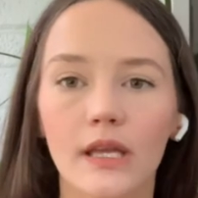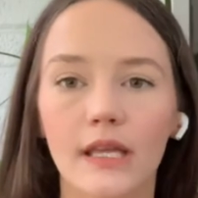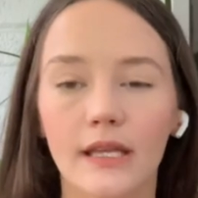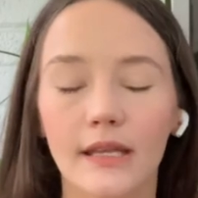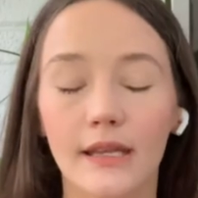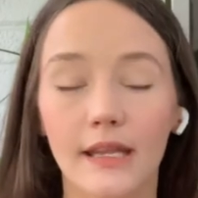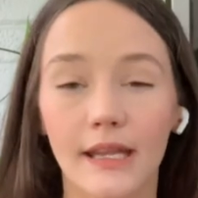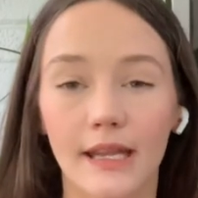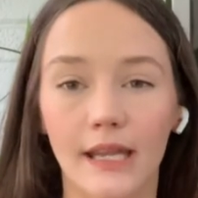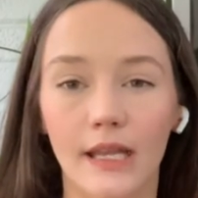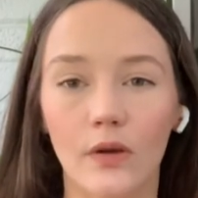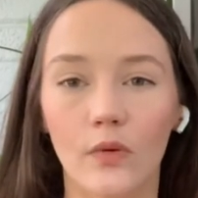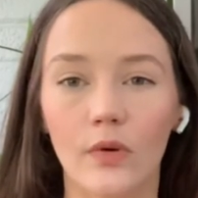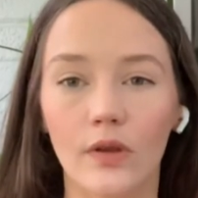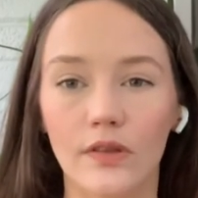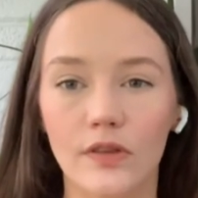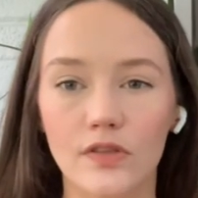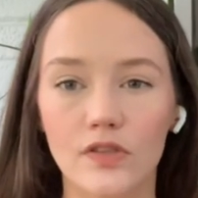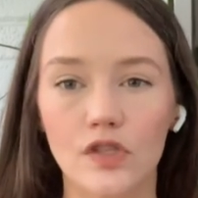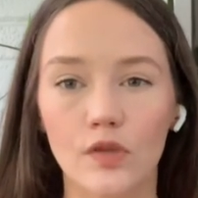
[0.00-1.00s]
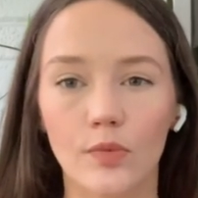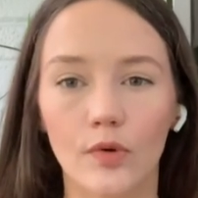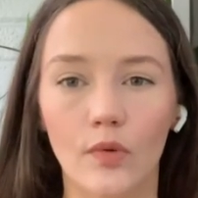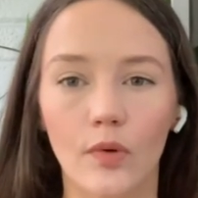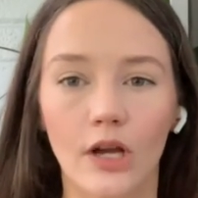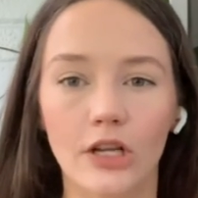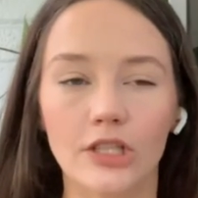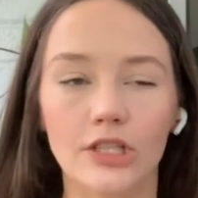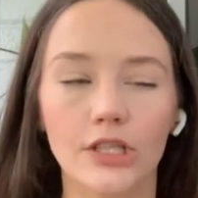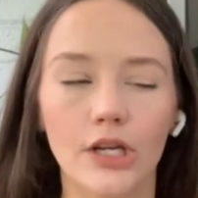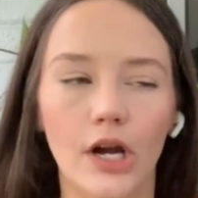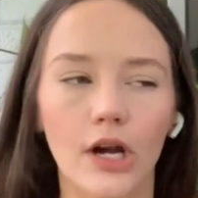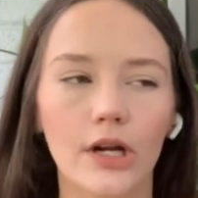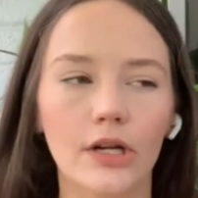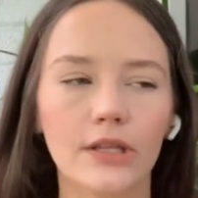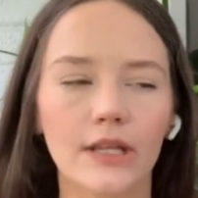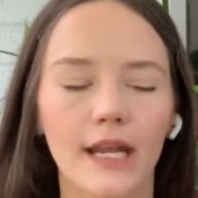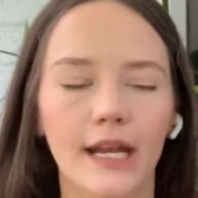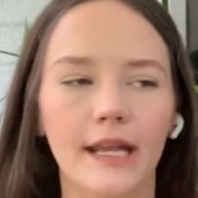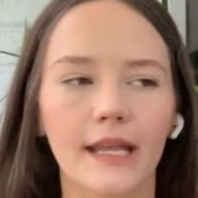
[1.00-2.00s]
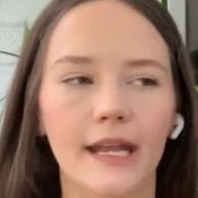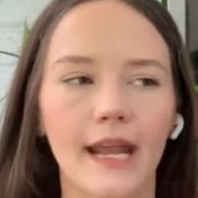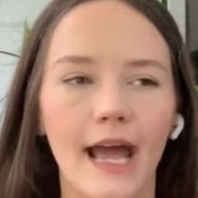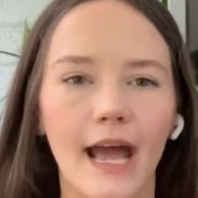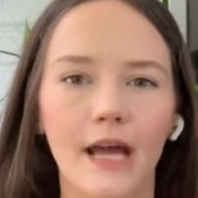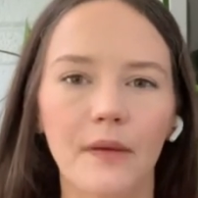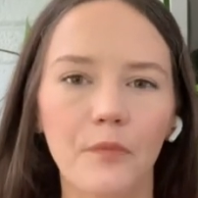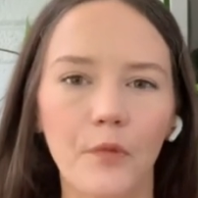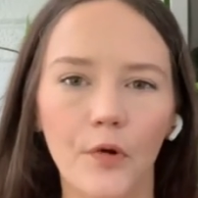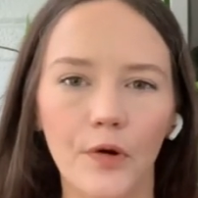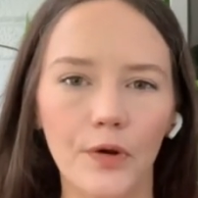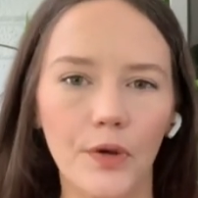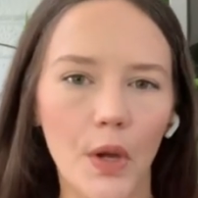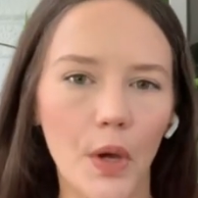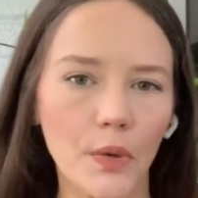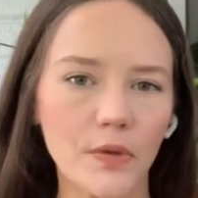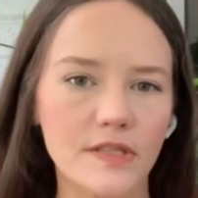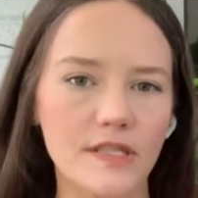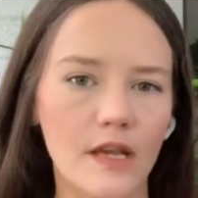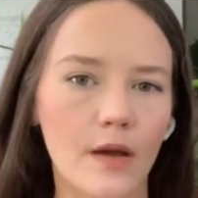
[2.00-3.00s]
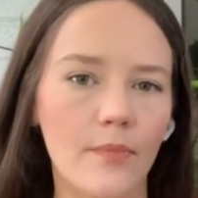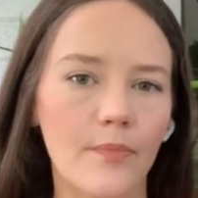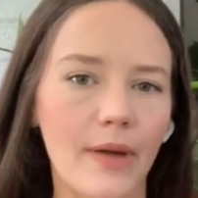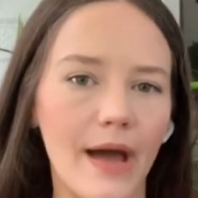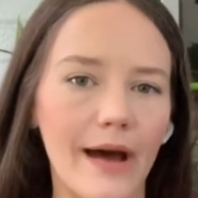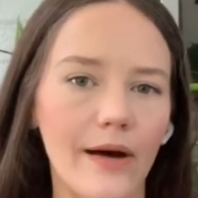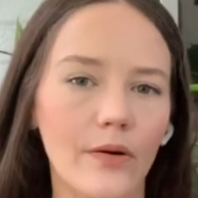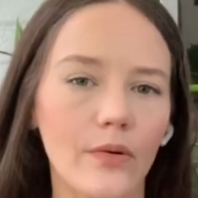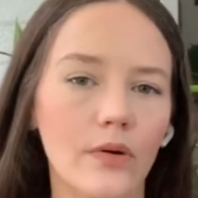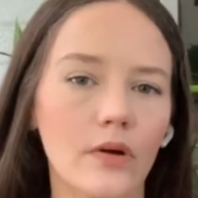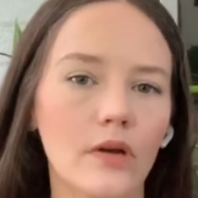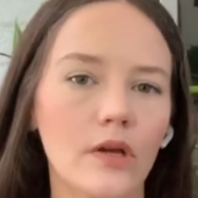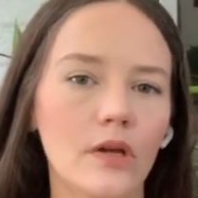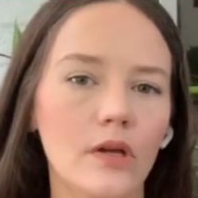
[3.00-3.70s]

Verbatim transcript: in knitting with a superwash yarn that I could add more notes about